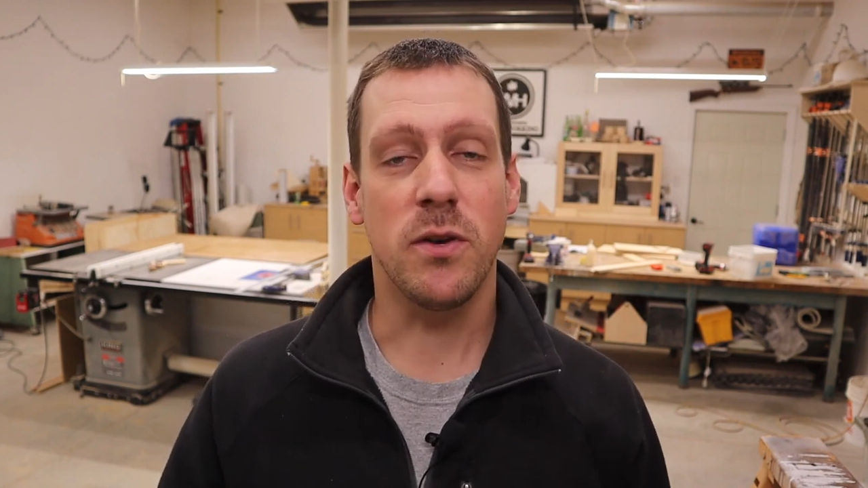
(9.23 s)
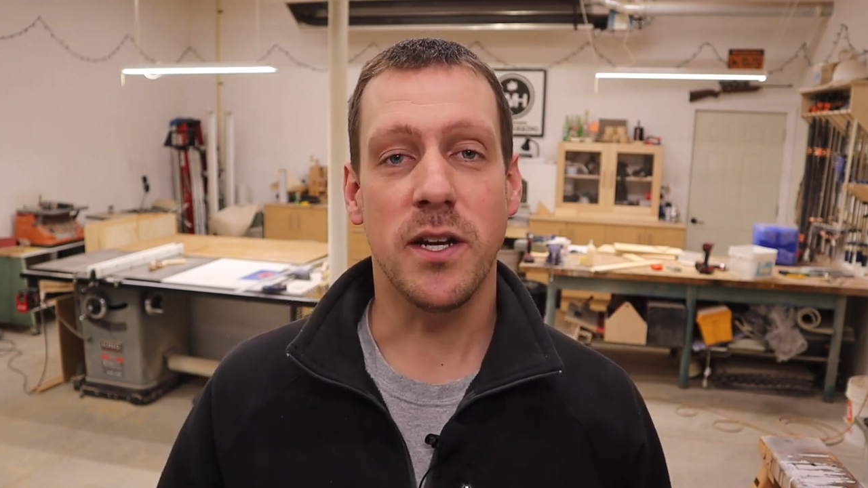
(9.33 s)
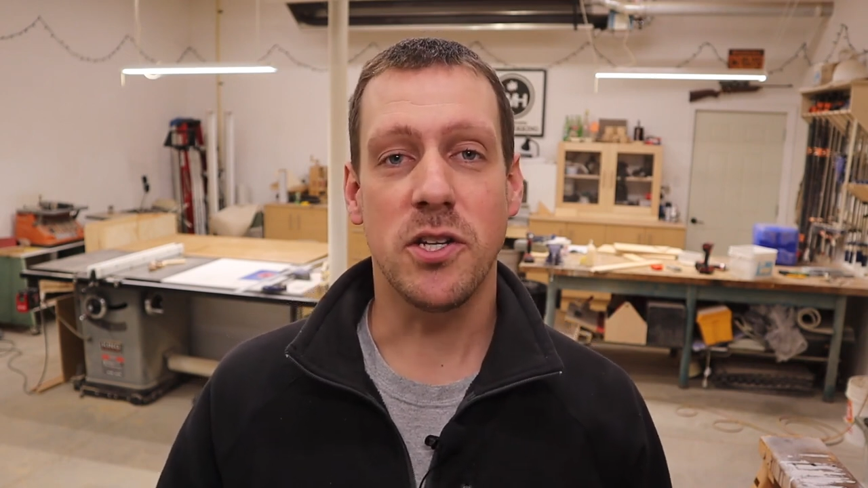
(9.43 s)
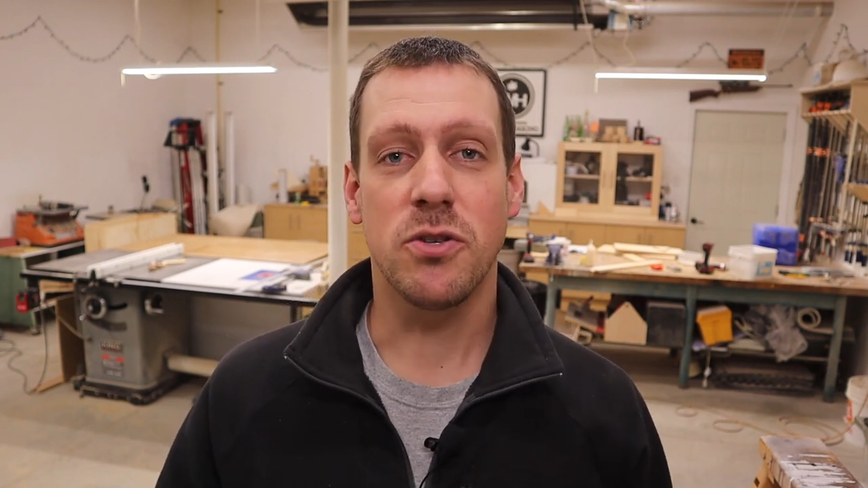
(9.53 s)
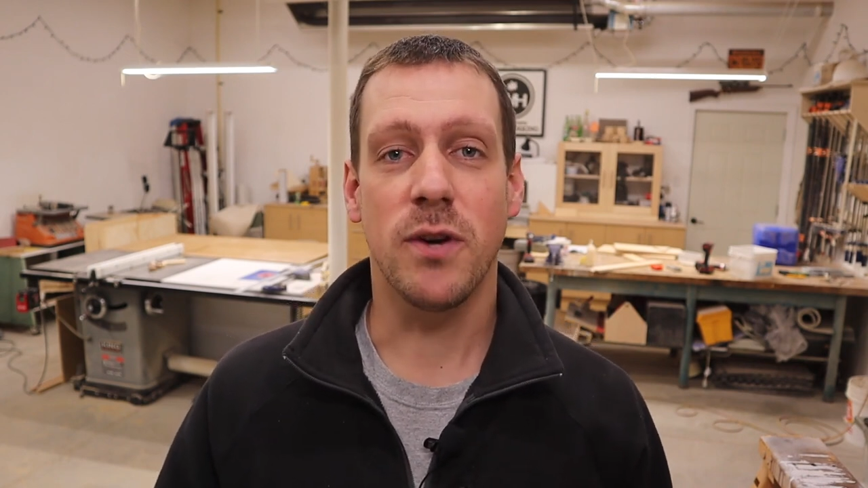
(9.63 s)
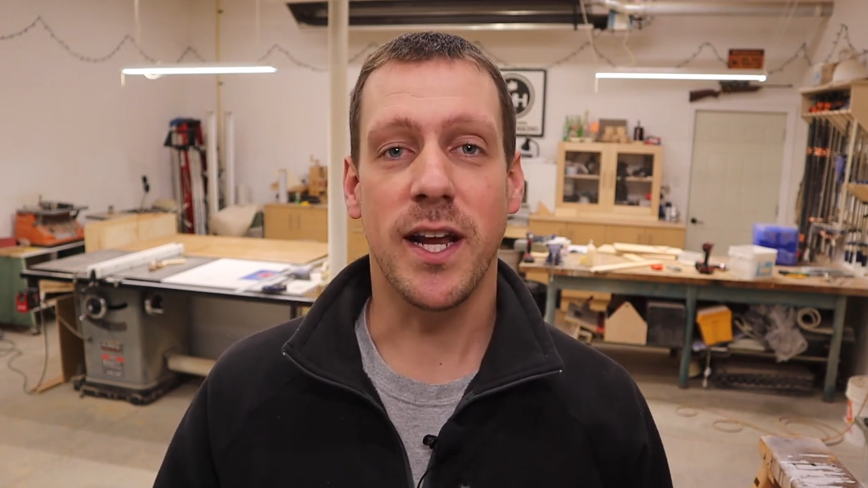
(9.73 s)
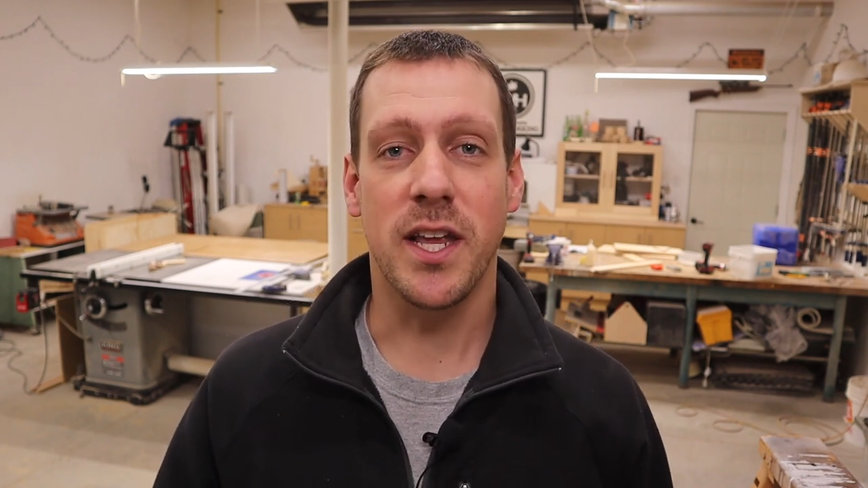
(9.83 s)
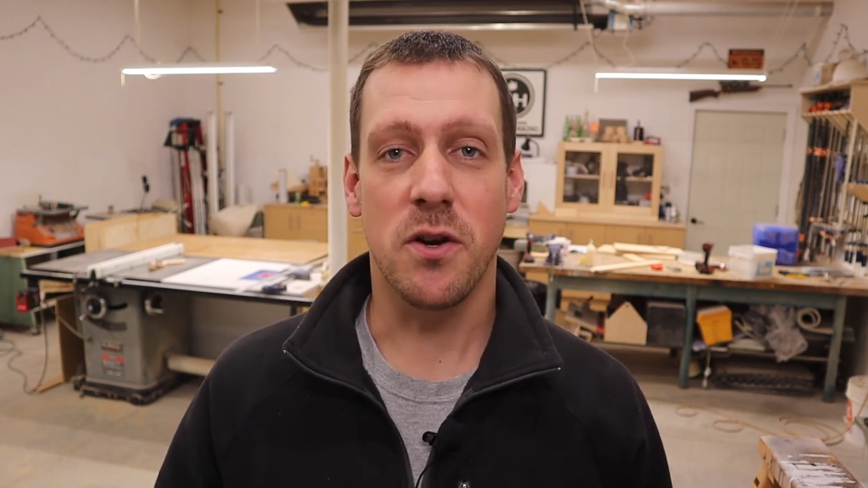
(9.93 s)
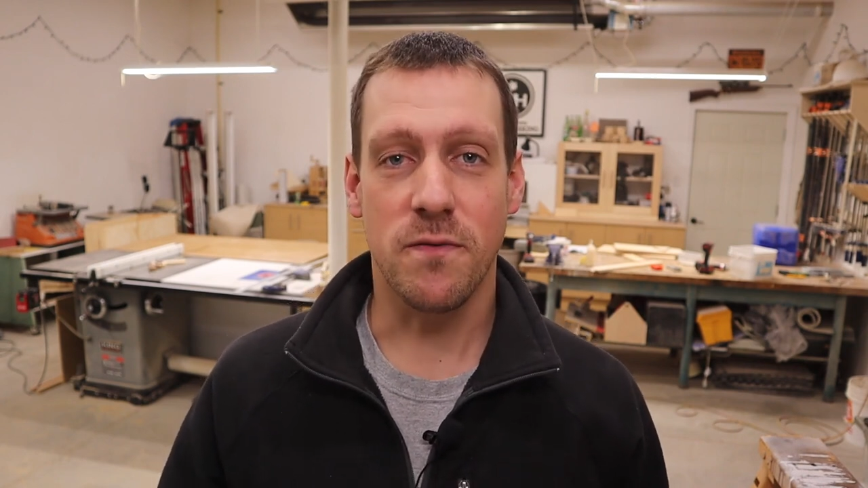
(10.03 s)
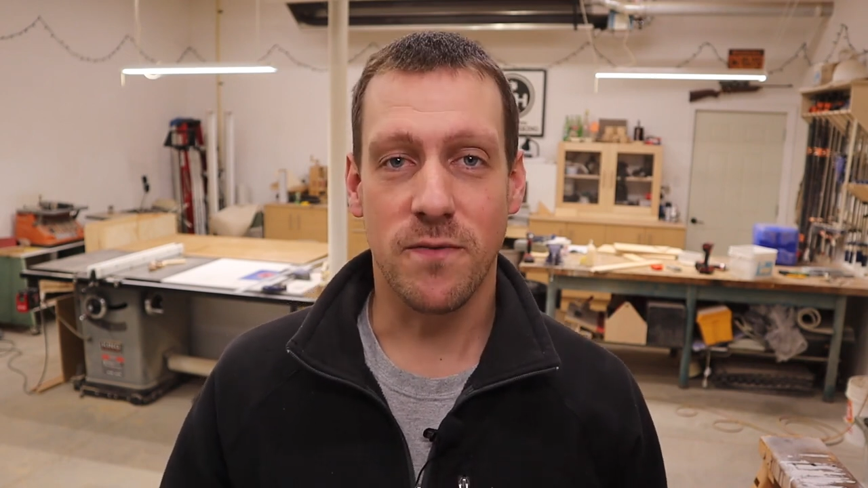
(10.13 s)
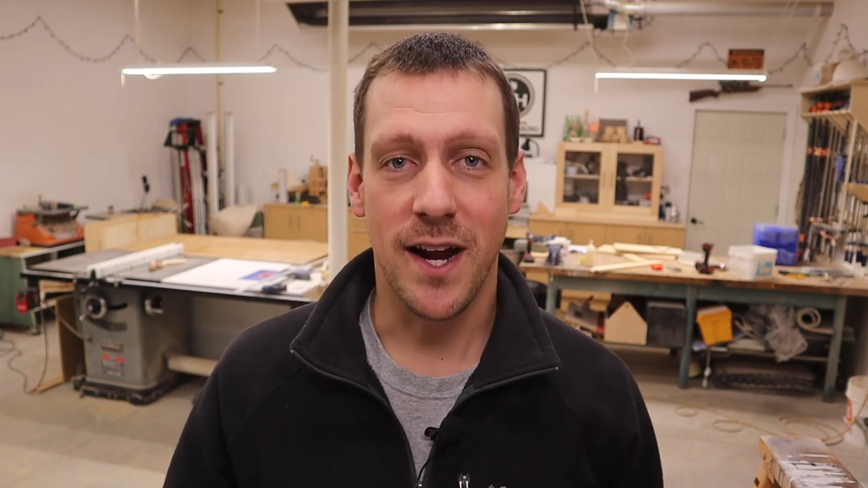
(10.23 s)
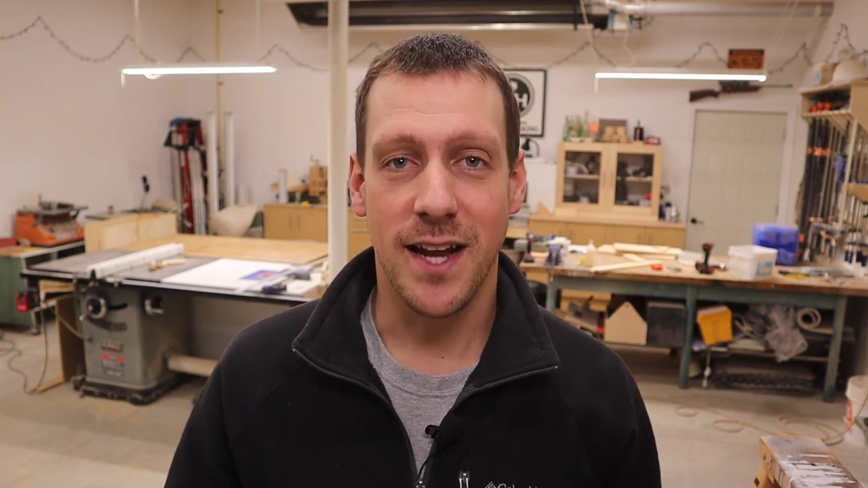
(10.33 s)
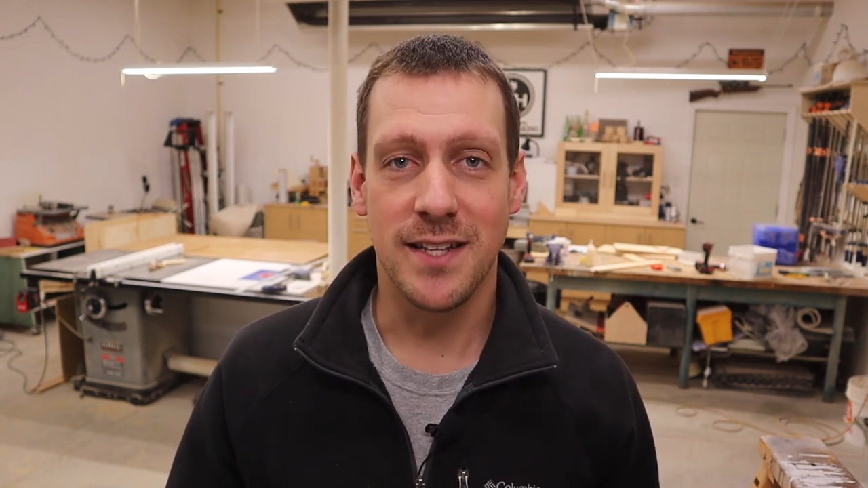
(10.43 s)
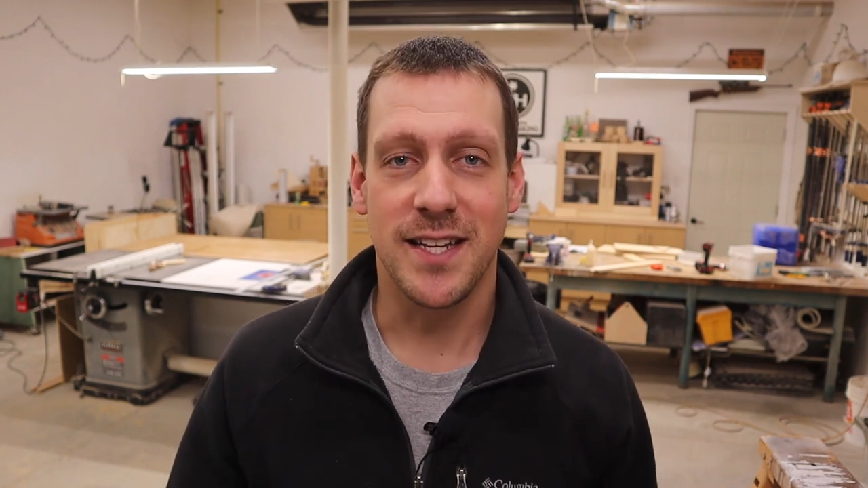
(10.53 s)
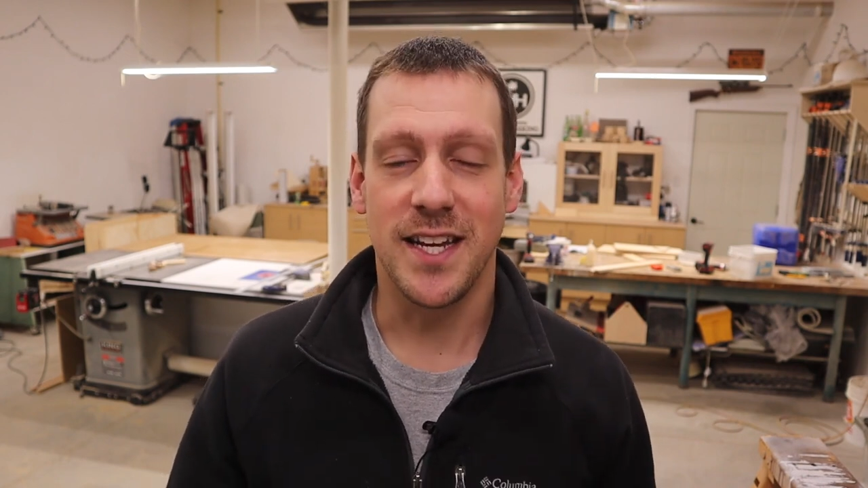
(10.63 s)
could trick your
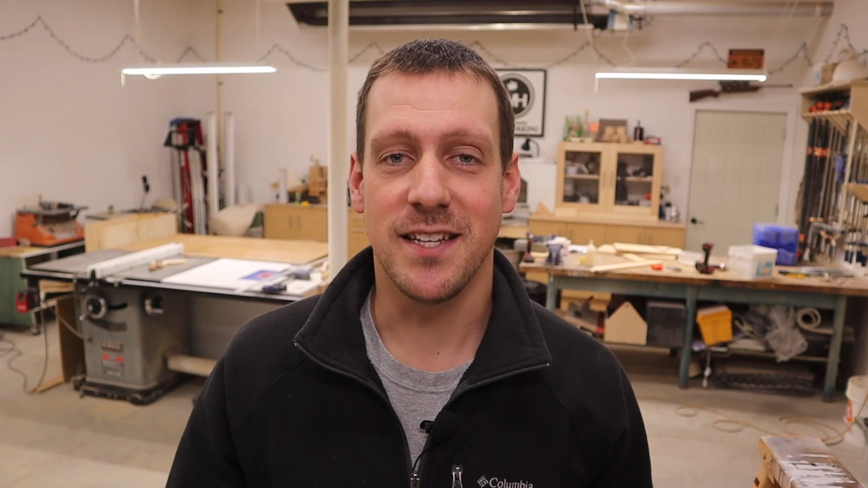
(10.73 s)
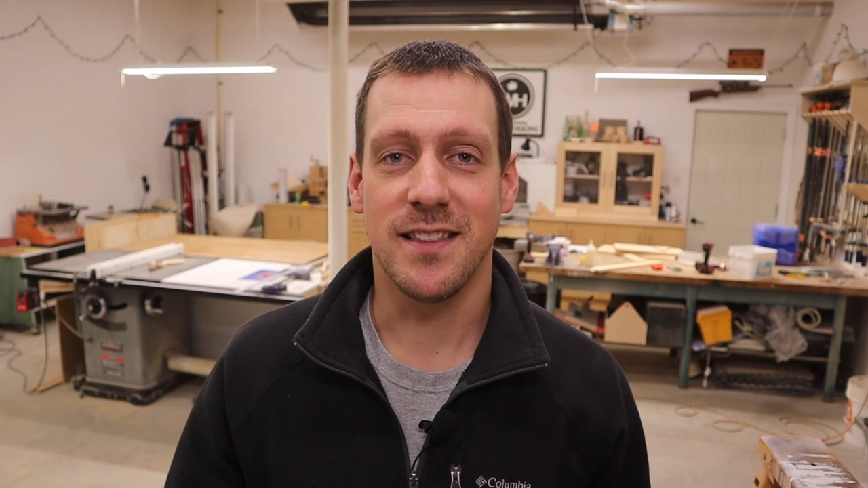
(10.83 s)
friends into